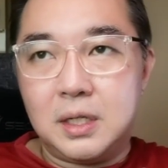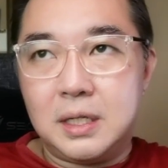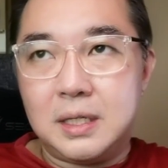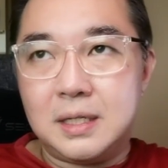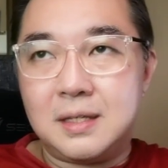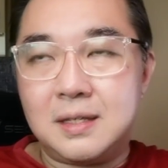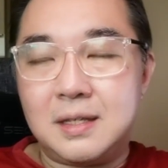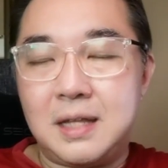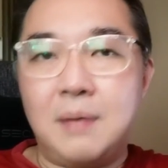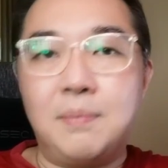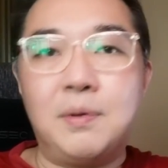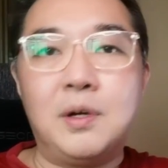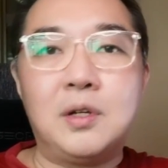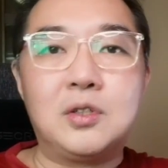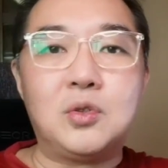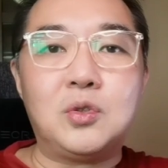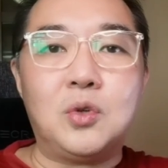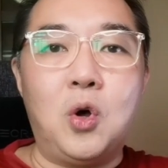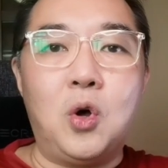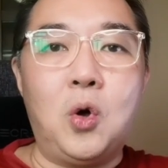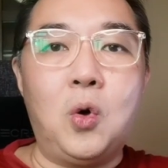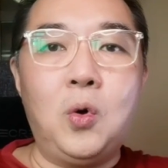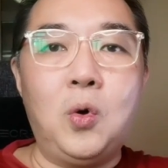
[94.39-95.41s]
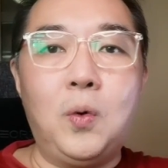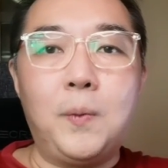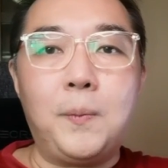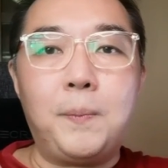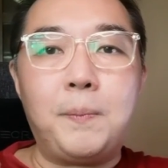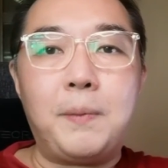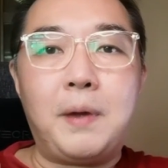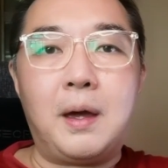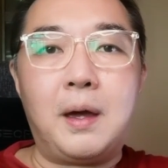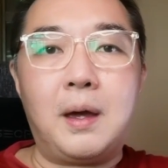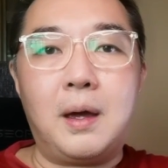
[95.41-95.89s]
stable to hold,
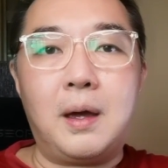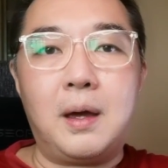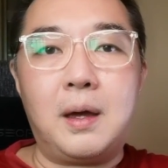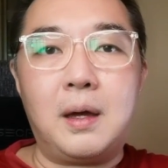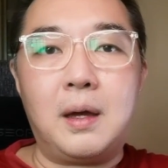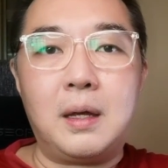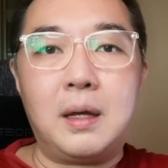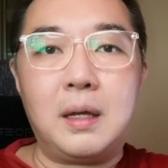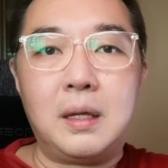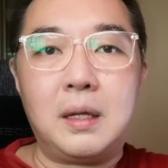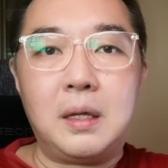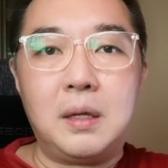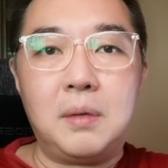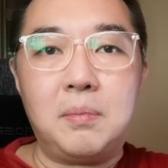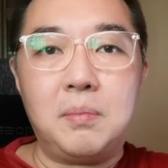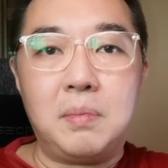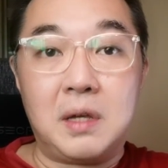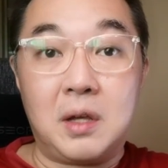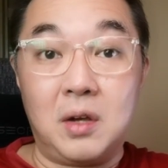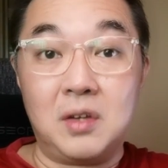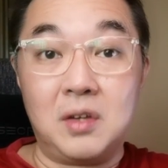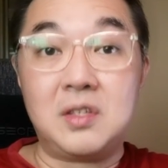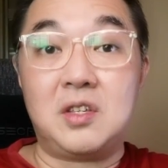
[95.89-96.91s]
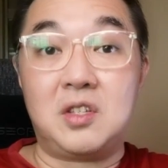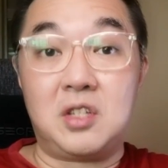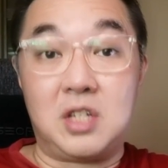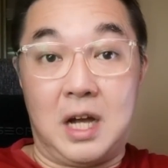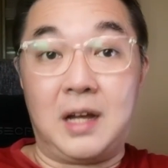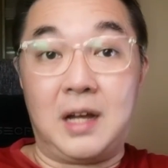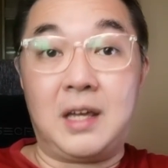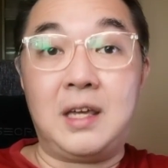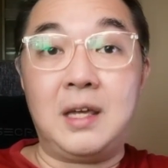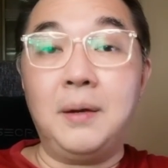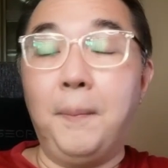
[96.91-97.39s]
because it's
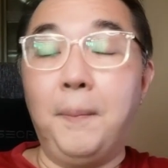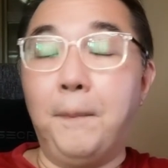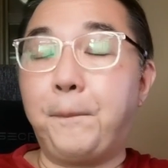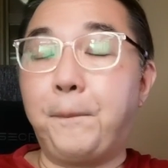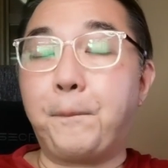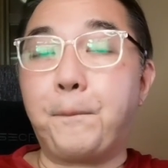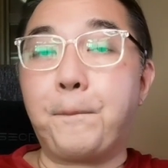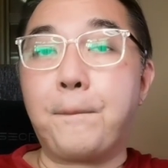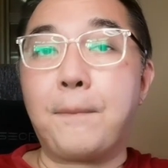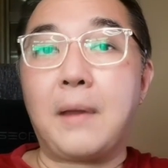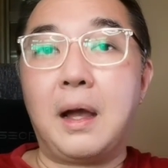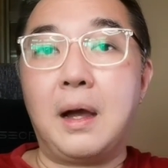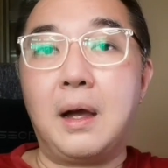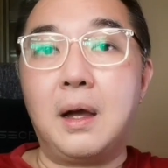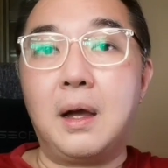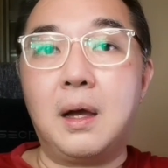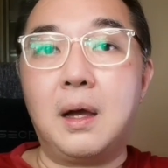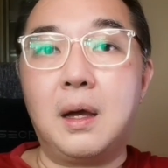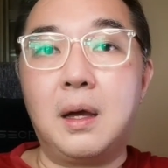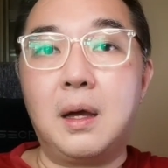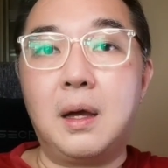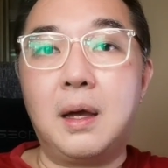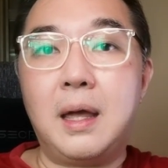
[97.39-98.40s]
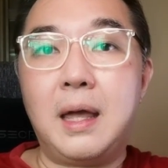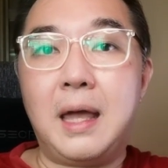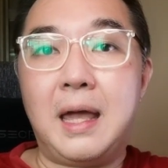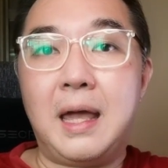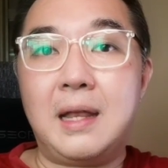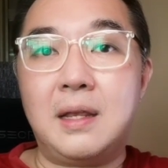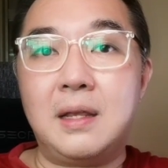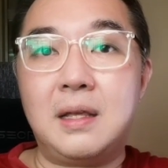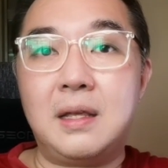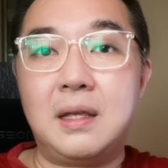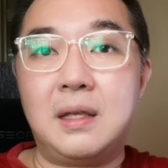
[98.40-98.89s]
chunkier,
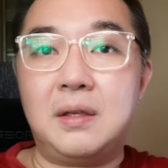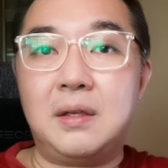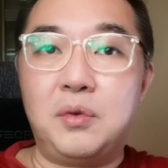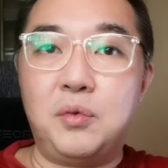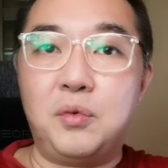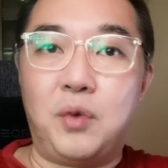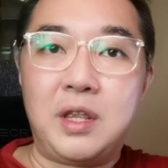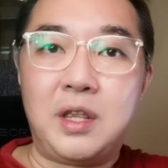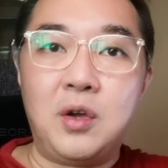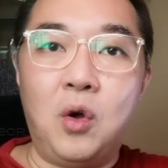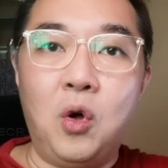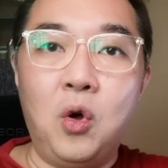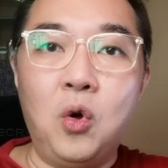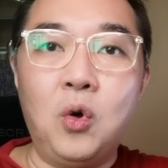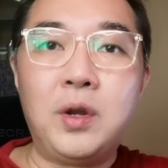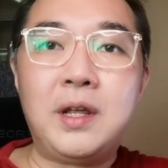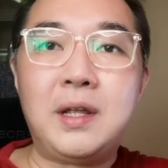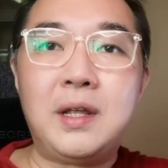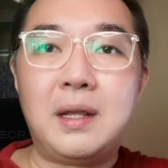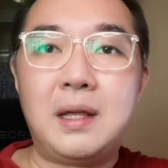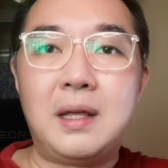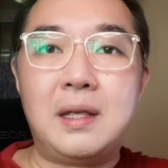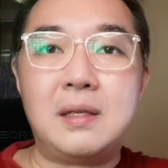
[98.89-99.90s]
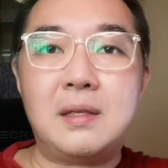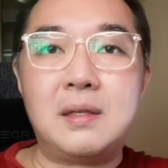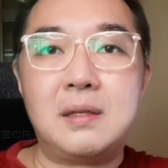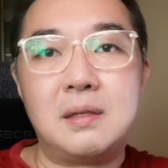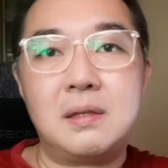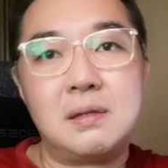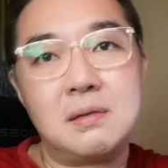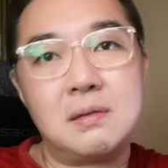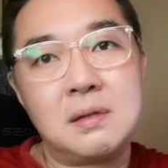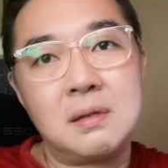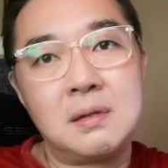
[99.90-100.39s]
and when you hold it, it
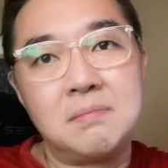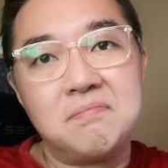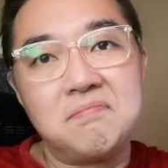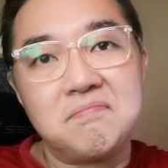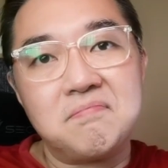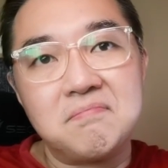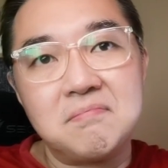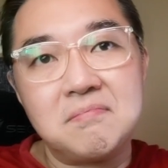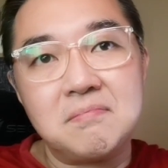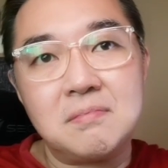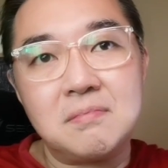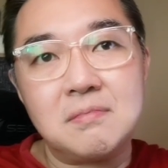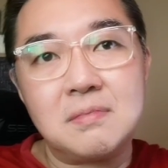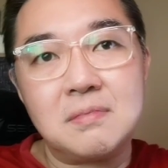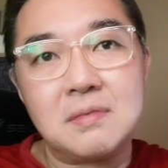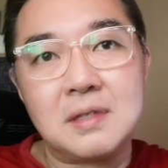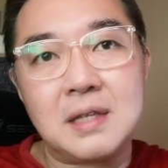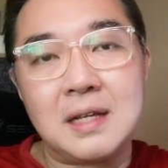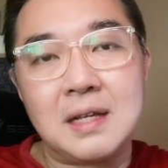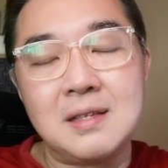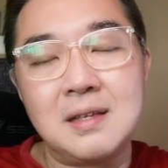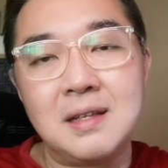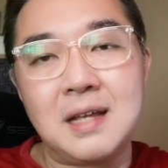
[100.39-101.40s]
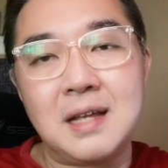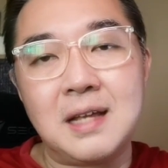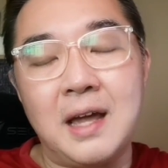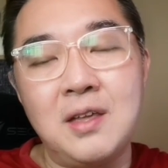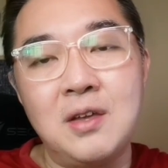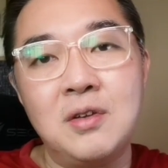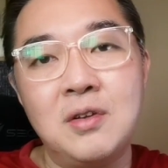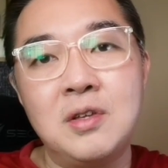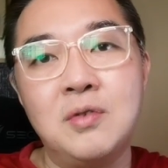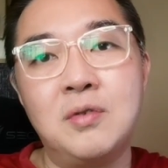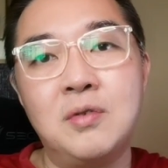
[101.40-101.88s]
doesn't tire
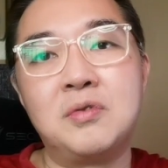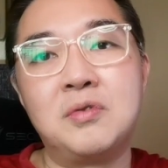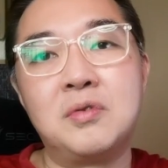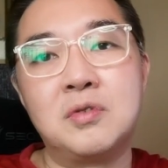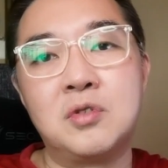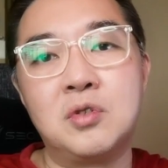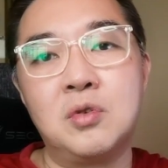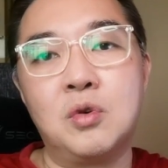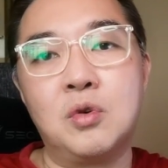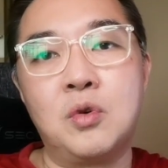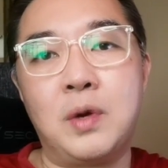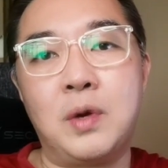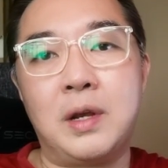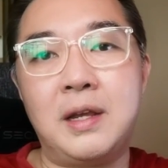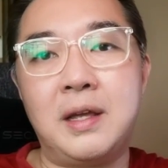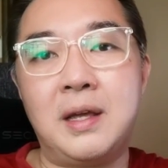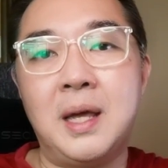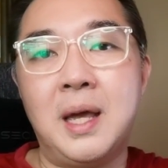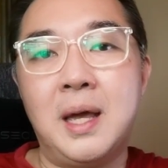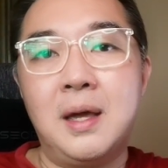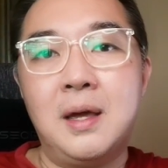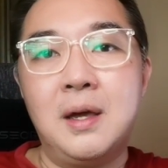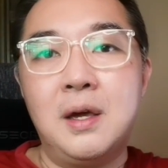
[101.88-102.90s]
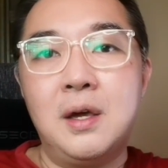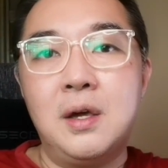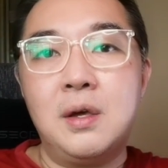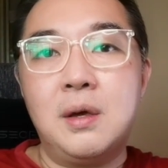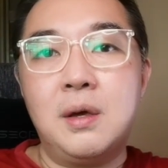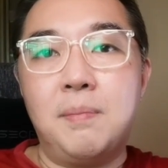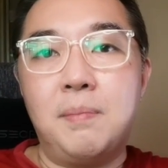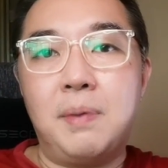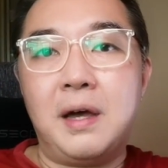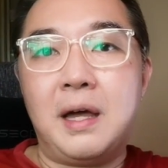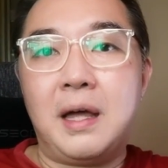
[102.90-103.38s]
you so quickly.
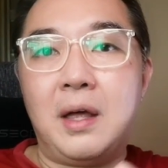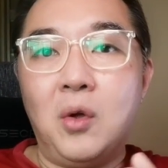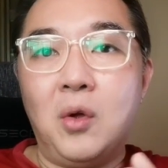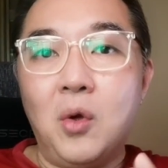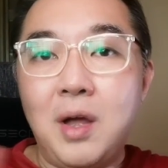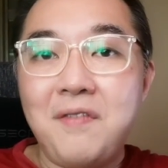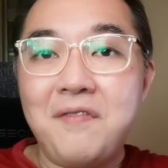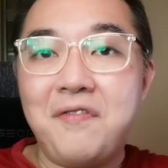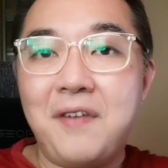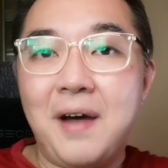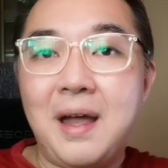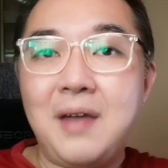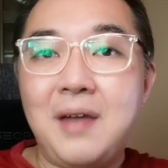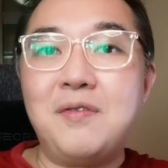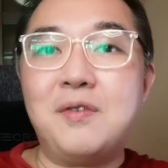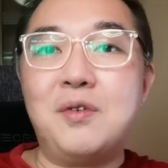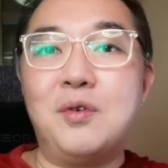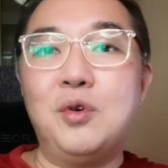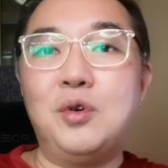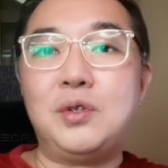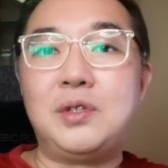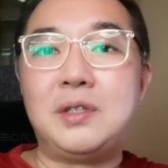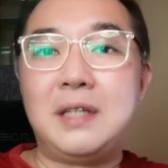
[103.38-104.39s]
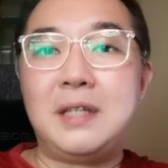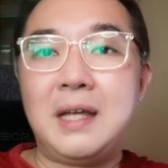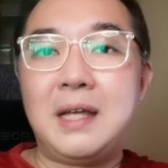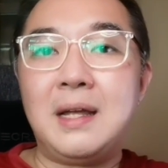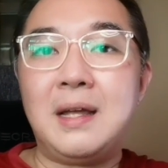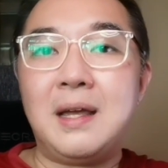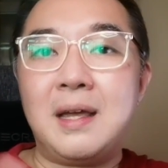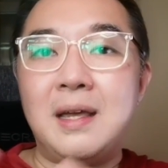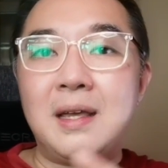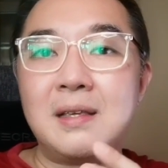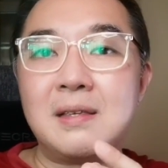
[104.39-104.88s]
But OM5 good
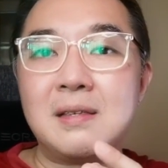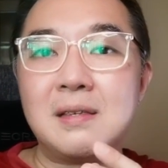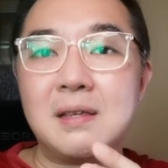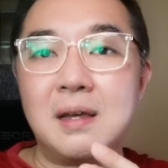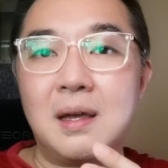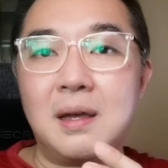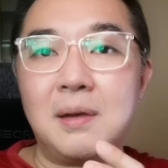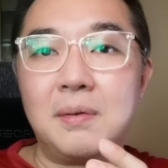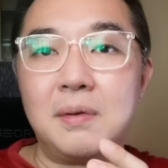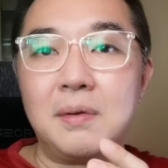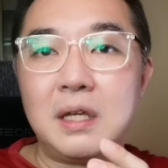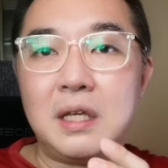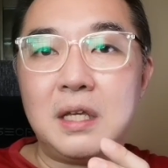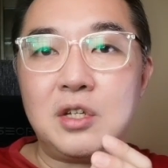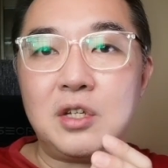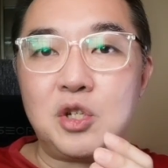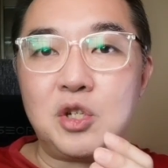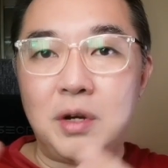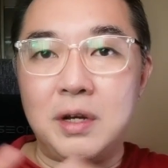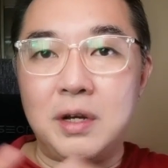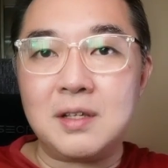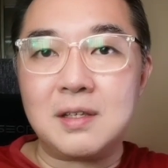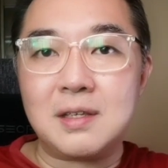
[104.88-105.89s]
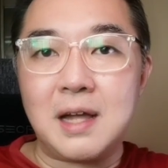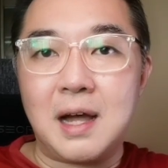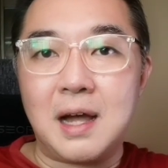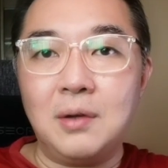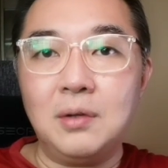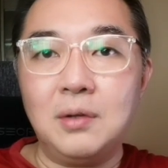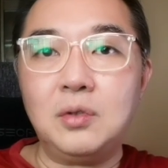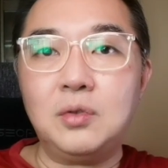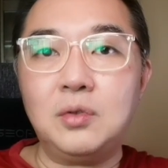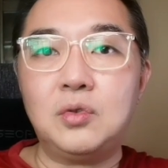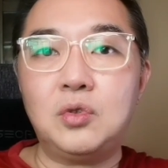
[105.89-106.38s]
thing is it shrinks
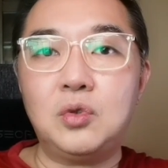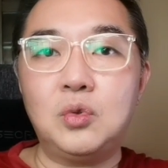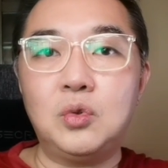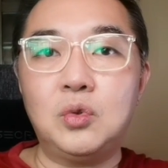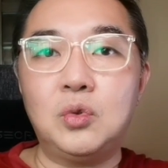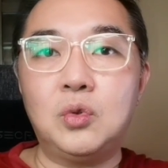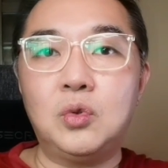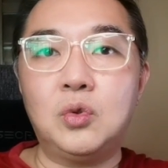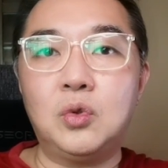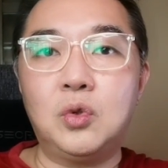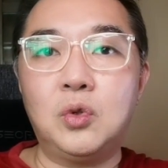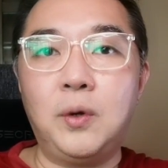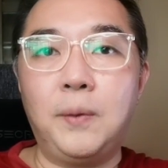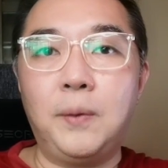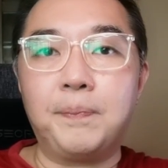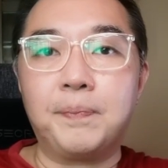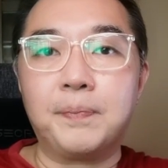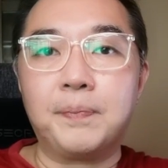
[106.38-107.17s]
down to